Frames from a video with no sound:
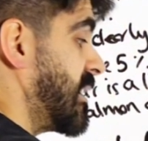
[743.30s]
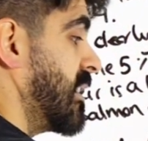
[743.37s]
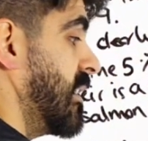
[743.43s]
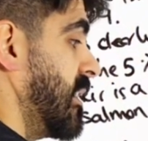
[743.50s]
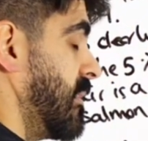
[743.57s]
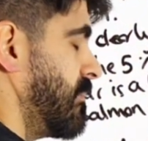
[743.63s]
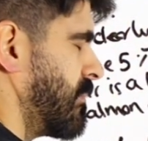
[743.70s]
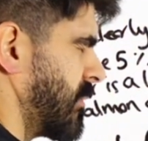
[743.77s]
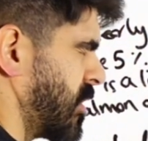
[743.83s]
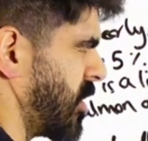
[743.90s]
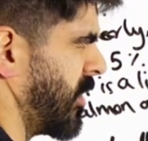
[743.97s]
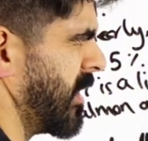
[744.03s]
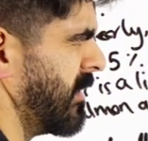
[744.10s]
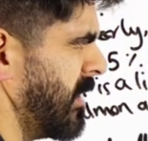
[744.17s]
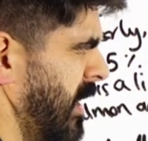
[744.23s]
to the,
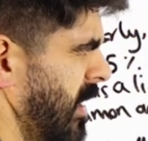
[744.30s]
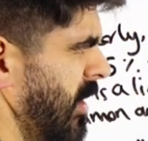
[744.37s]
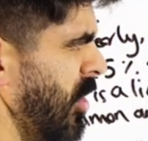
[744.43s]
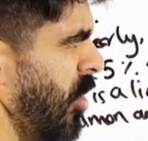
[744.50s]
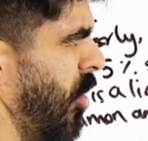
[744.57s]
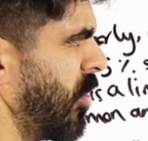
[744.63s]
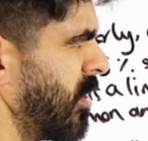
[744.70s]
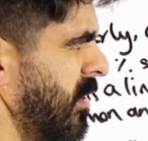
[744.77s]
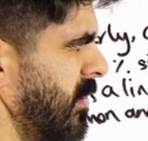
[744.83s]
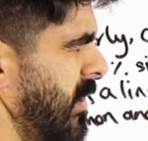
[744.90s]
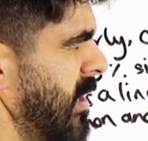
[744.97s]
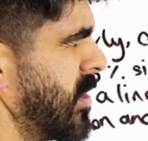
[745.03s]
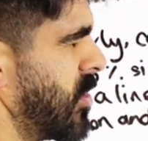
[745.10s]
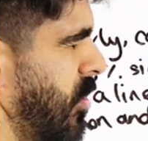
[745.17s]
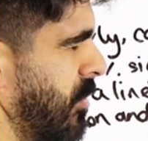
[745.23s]
sorry, log
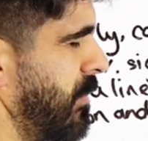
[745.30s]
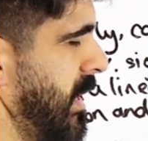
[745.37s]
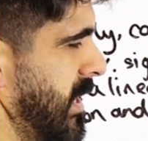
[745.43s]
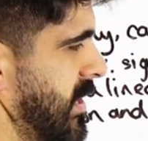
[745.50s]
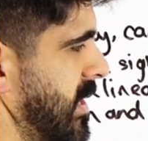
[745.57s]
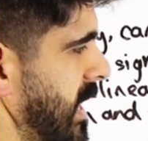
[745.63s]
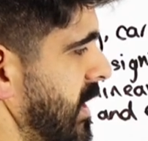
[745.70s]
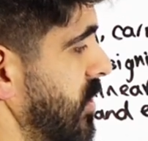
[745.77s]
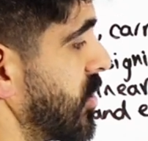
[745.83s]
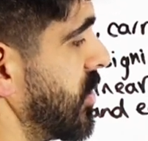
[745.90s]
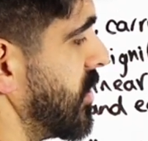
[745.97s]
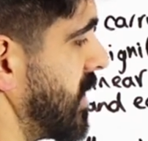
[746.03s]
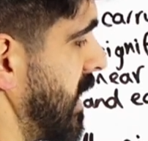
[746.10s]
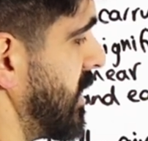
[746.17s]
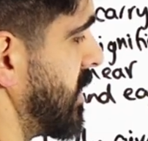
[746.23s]
is log base 10, so
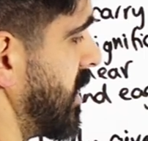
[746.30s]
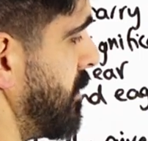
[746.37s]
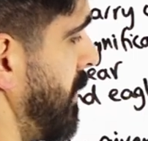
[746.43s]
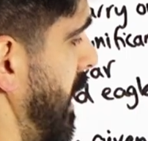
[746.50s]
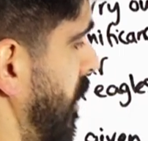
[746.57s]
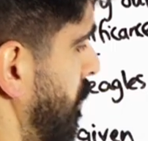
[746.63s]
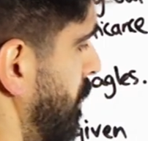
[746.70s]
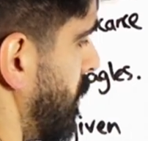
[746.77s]
you 10 to the power